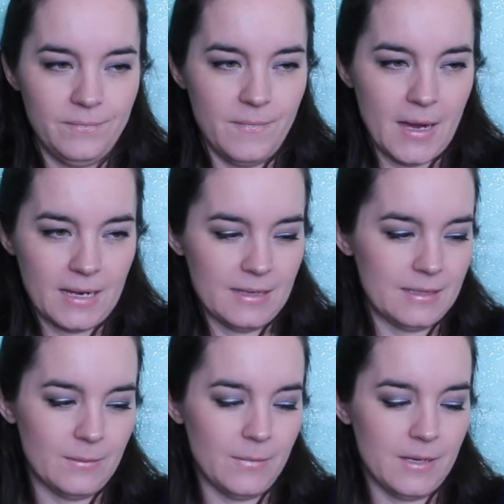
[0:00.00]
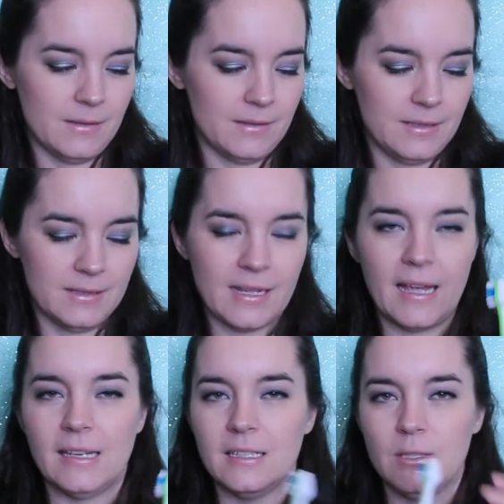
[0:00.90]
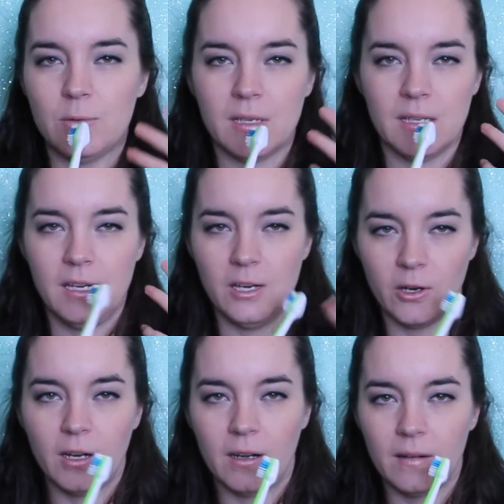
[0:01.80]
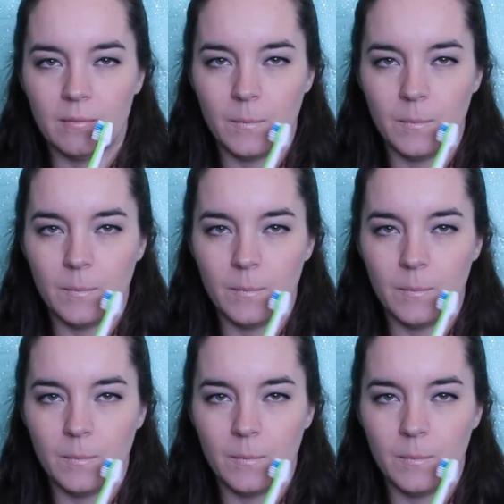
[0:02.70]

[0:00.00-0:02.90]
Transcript: mechanism is designed, you can hear it